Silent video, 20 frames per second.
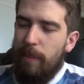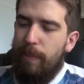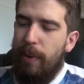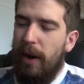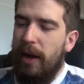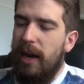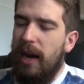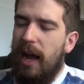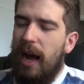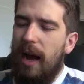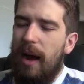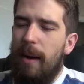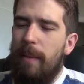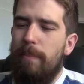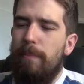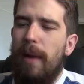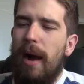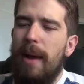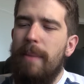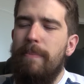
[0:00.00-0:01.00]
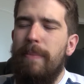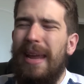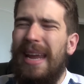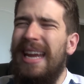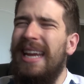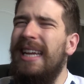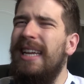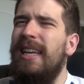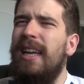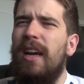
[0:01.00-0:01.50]
But my
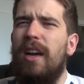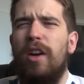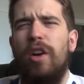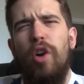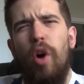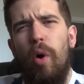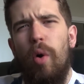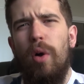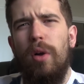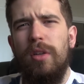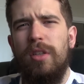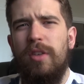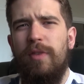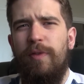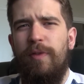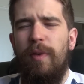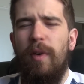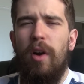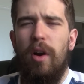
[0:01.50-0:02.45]
main goals,